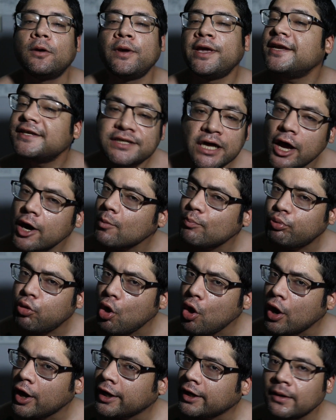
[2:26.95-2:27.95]
He's not
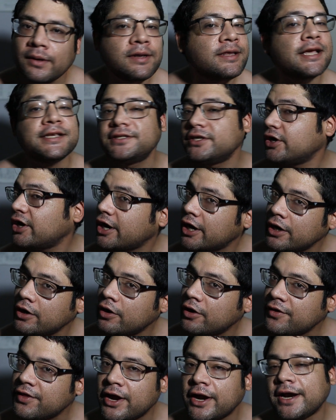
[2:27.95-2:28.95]
employed. That's neither here
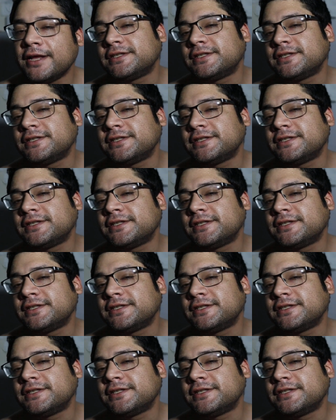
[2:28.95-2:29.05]
nor there.